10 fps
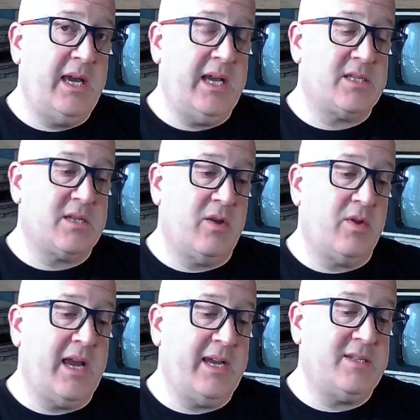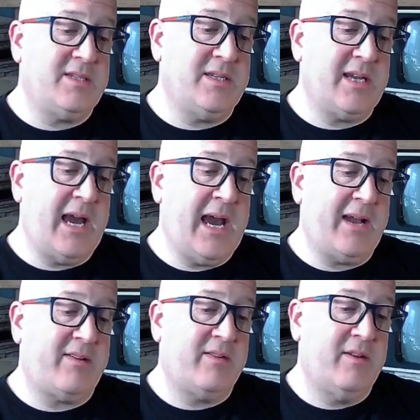It's located
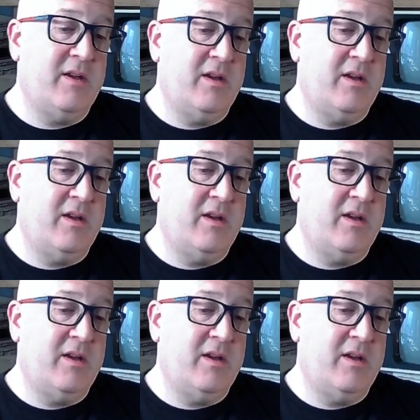at